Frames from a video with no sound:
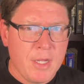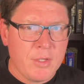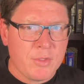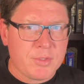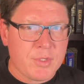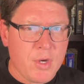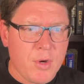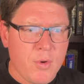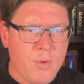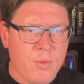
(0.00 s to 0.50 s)

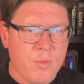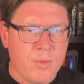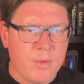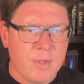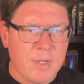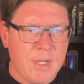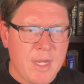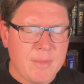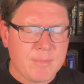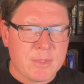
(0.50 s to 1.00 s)
So
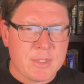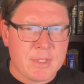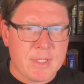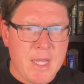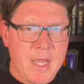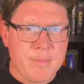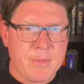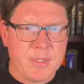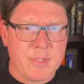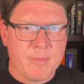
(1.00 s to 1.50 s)
I'm just
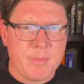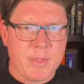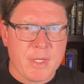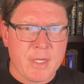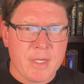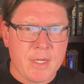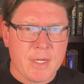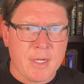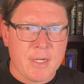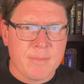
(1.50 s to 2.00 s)
happy to
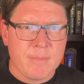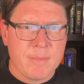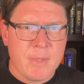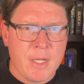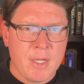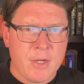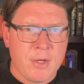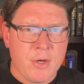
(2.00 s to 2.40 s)
be here.